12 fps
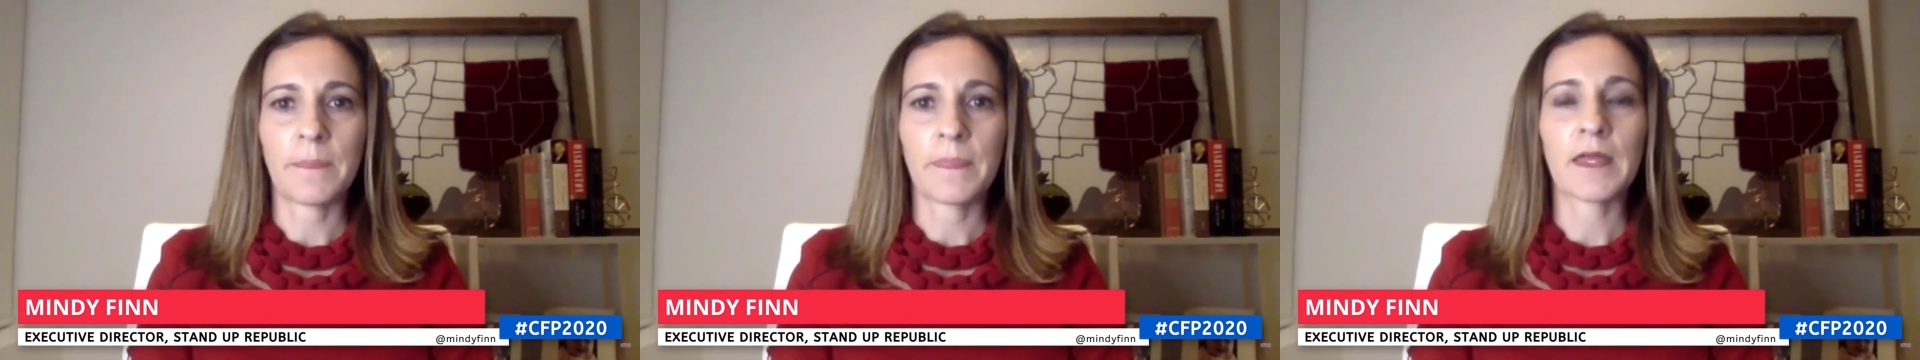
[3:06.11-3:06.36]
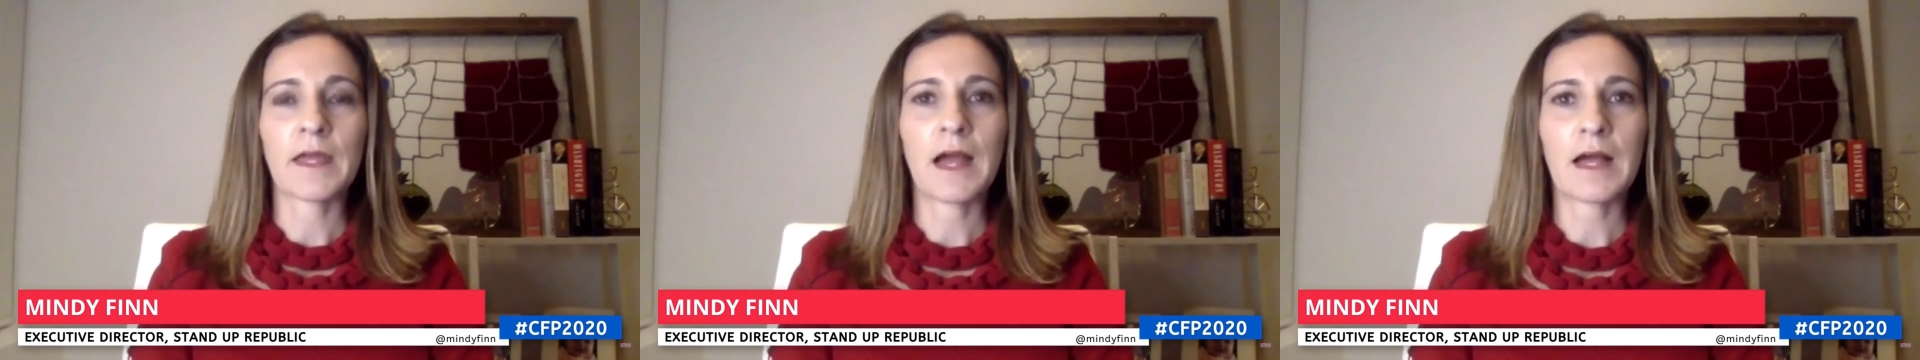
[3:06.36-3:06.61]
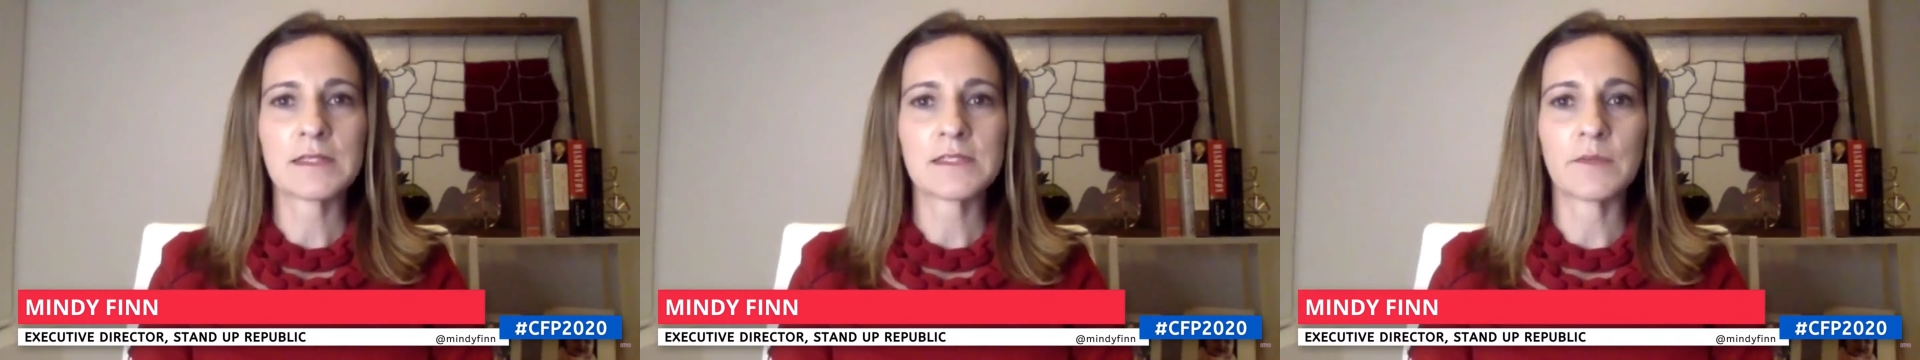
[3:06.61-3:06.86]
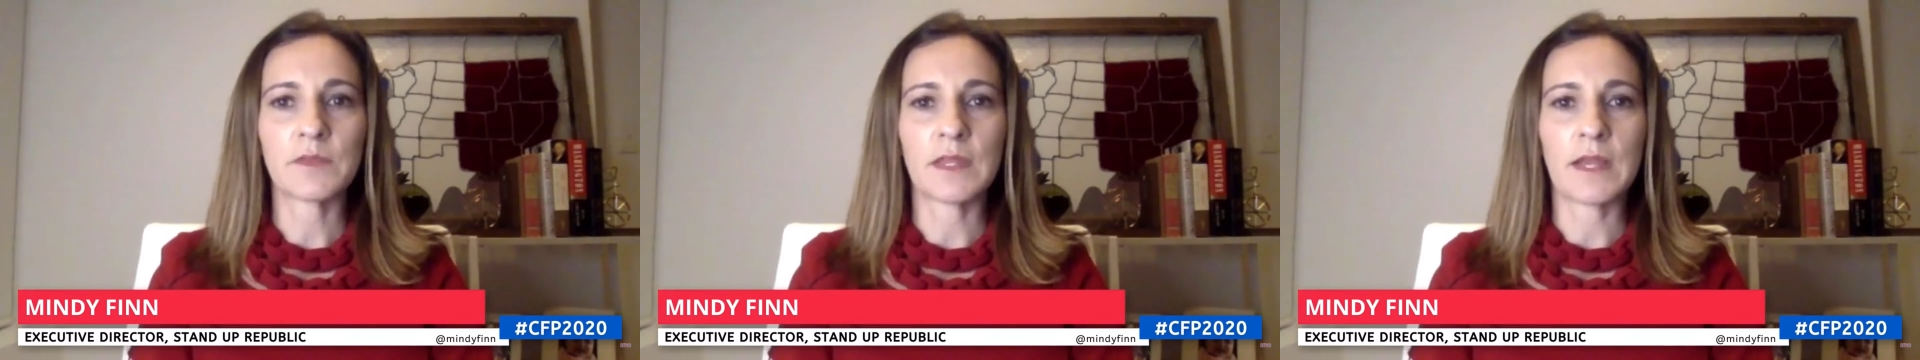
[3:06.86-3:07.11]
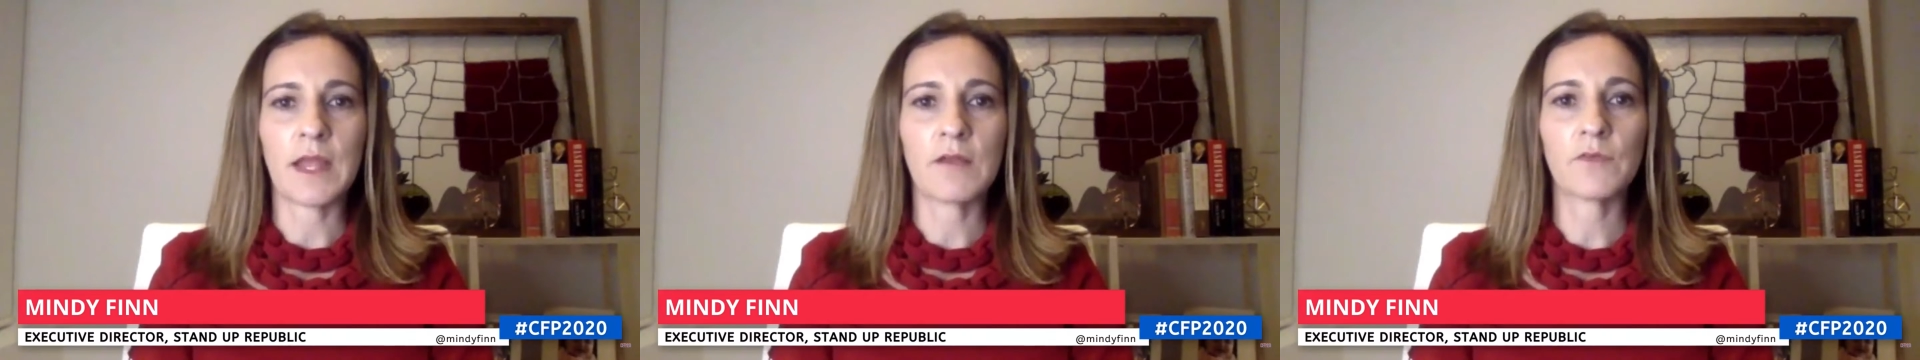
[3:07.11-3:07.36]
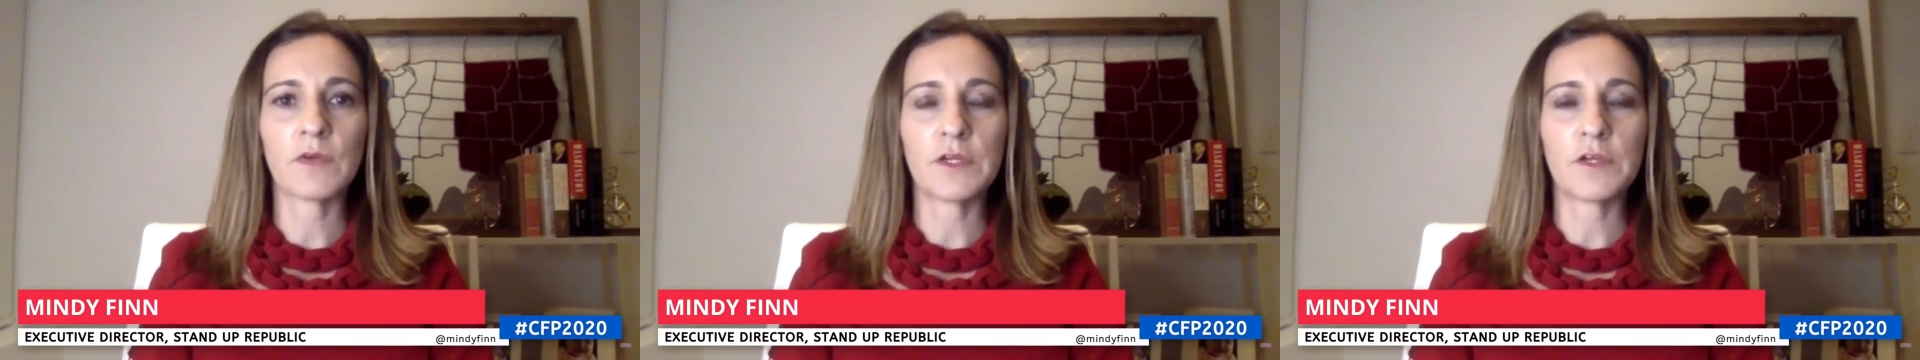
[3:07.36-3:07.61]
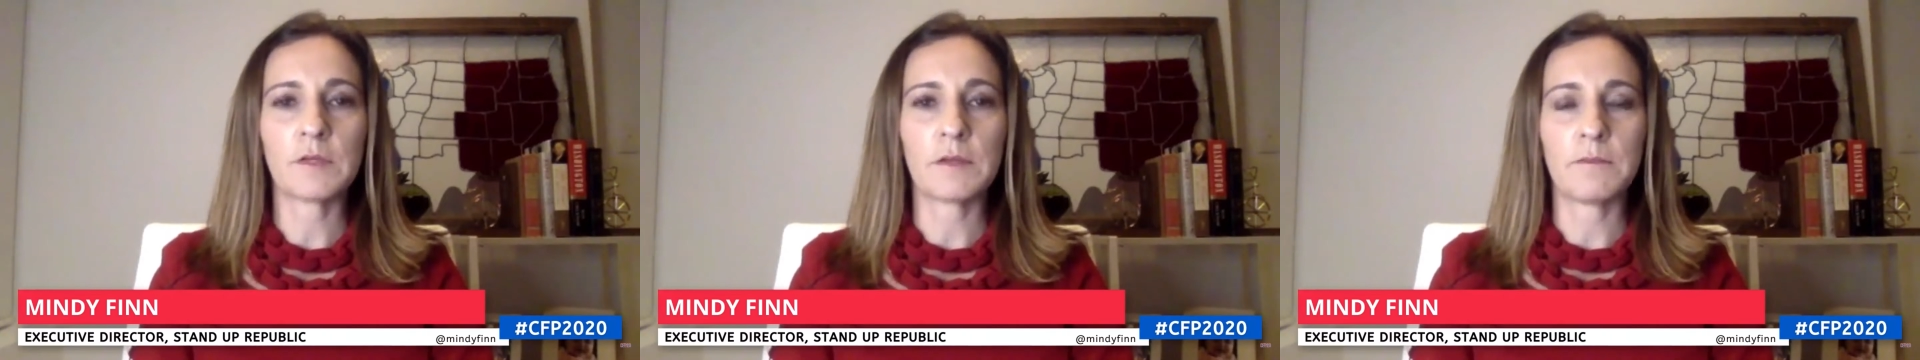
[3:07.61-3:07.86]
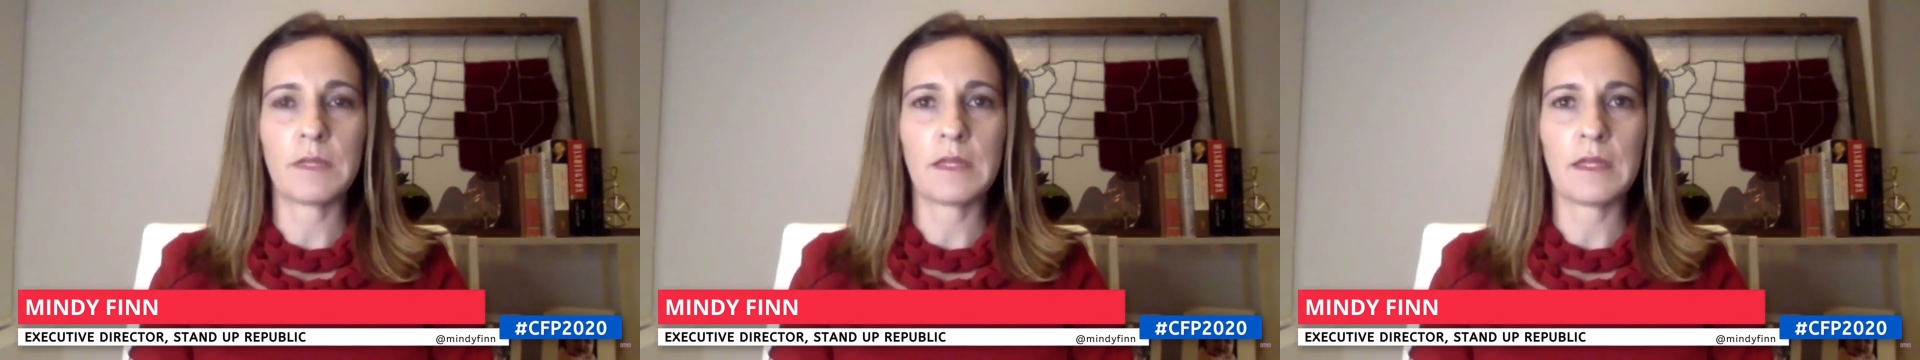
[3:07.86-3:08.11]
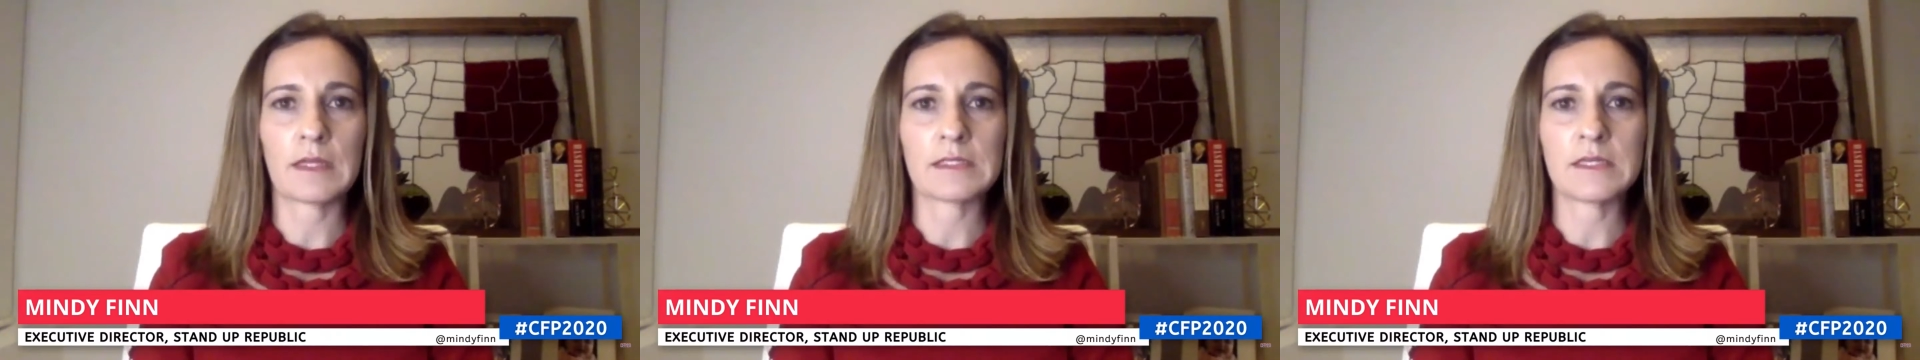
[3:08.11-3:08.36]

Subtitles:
The concept that every human being is